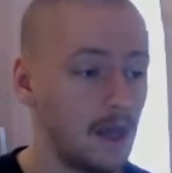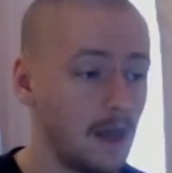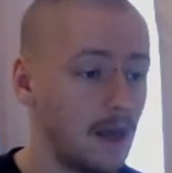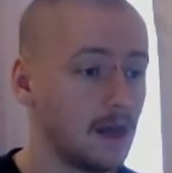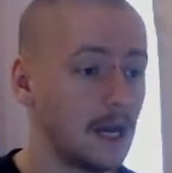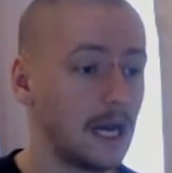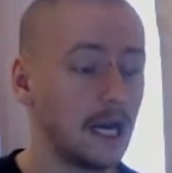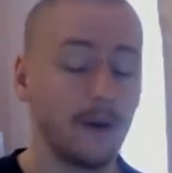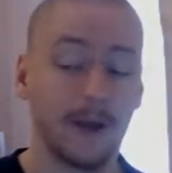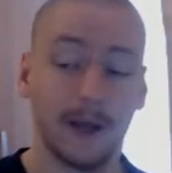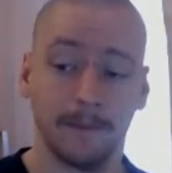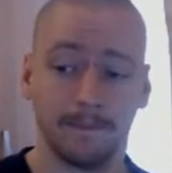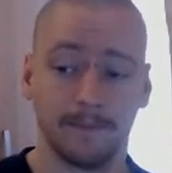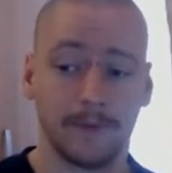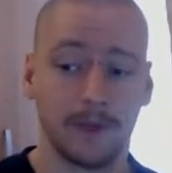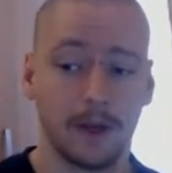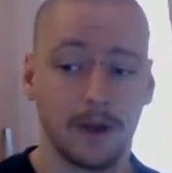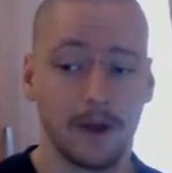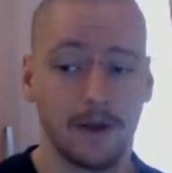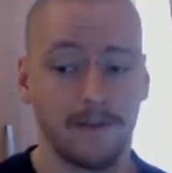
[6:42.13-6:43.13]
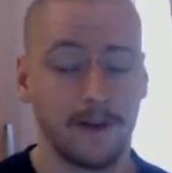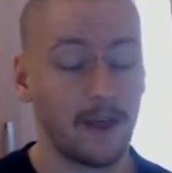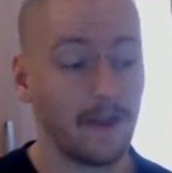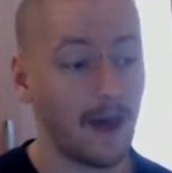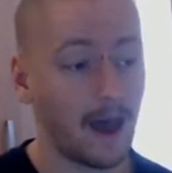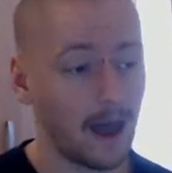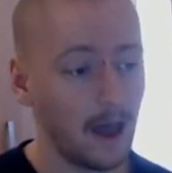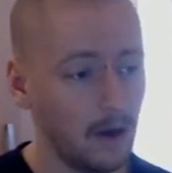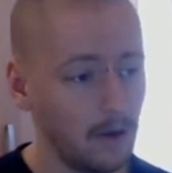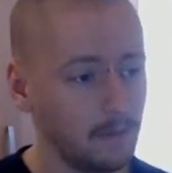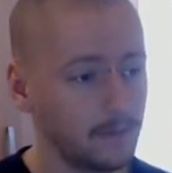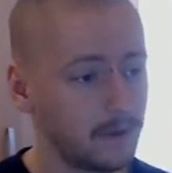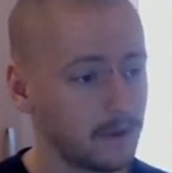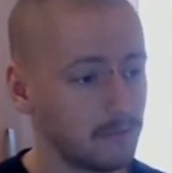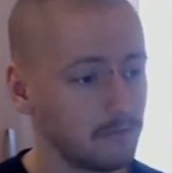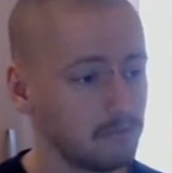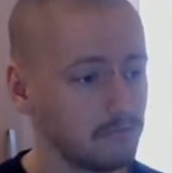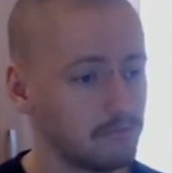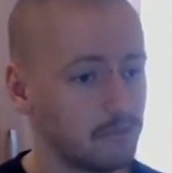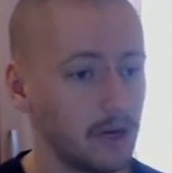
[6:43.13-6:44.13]
Anyway, hopefully that helped.
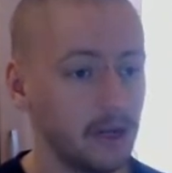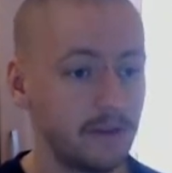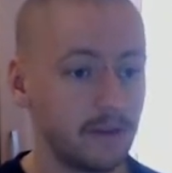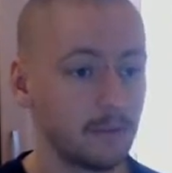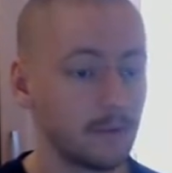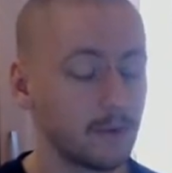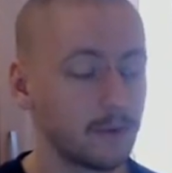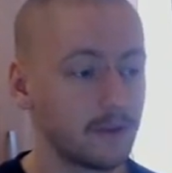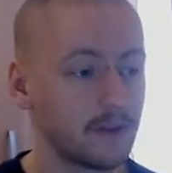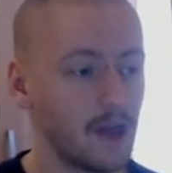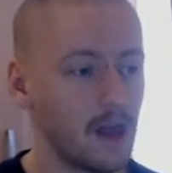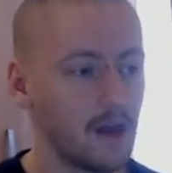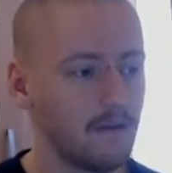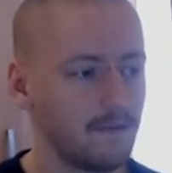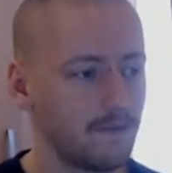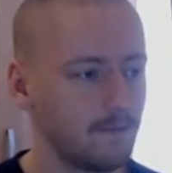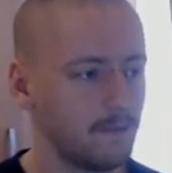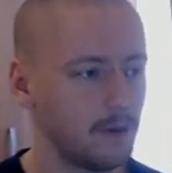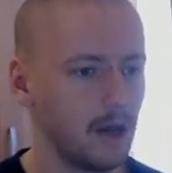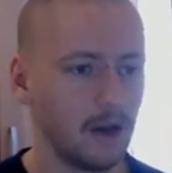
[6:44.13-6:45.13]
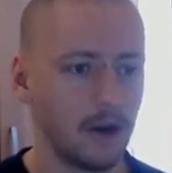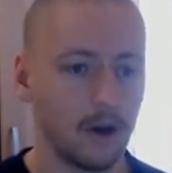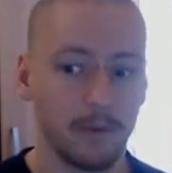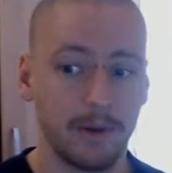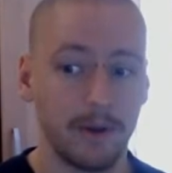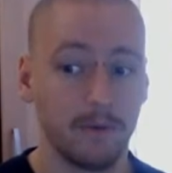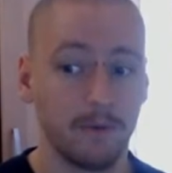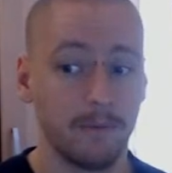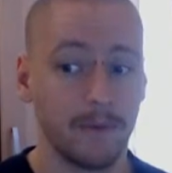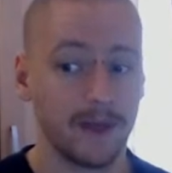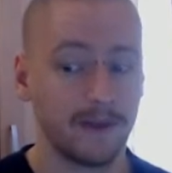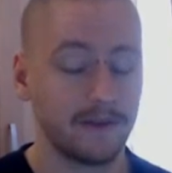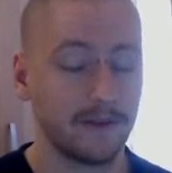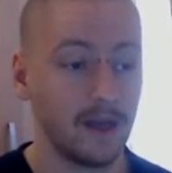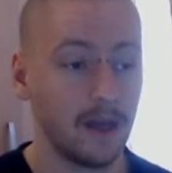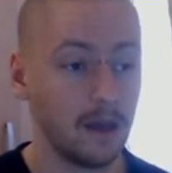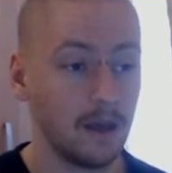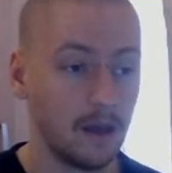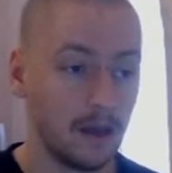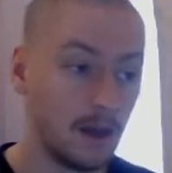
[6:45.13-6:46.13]
Pretty simple stuff, but a lot of people miss
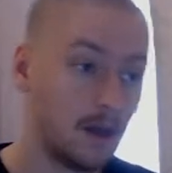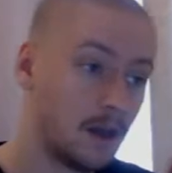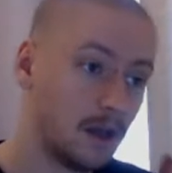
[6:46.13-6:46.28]
it.